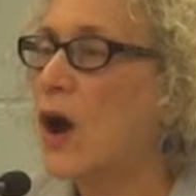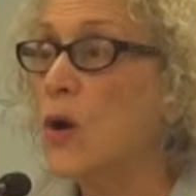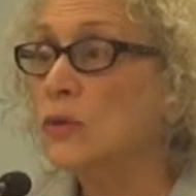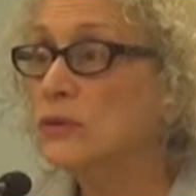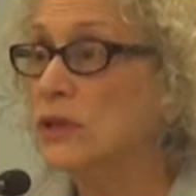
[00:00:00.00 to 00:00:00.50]

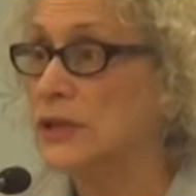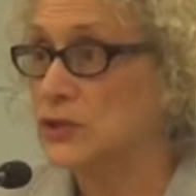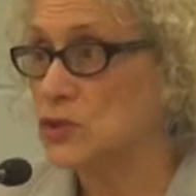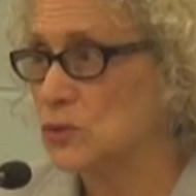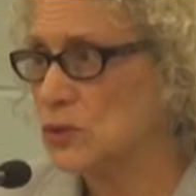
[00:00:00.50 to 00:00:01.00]
only
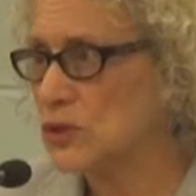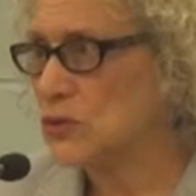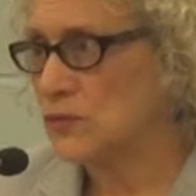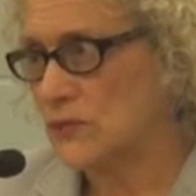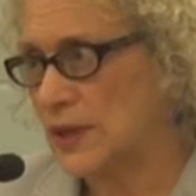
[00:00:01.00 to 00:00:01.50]

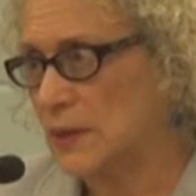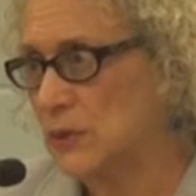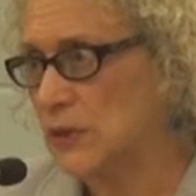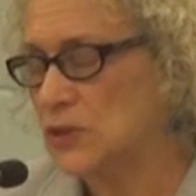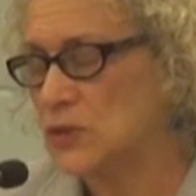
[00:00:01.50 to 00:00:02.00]
Jewish
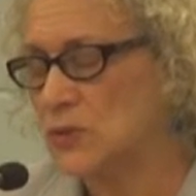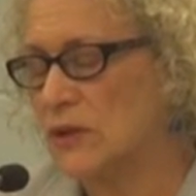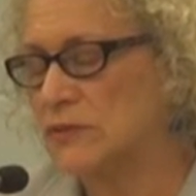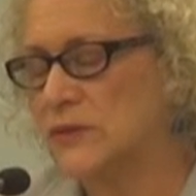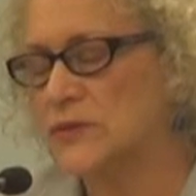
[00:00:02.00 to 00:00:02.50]
family to
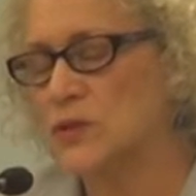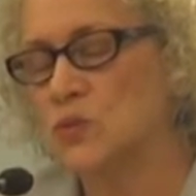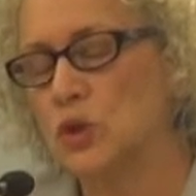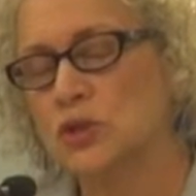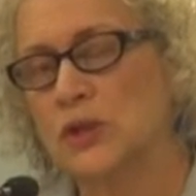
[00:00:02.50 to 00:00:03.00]
have lived and
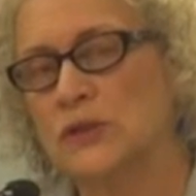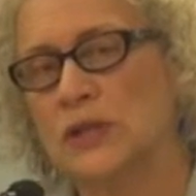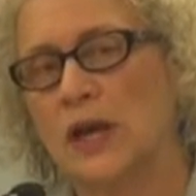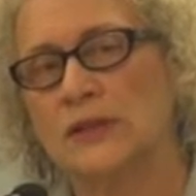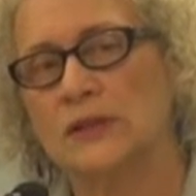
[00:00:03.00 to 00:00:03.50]
worked on
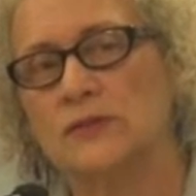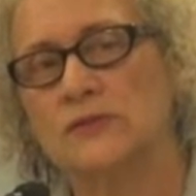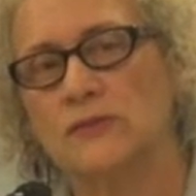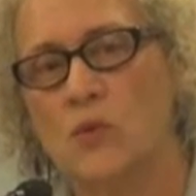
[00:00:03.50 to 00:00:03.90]
the island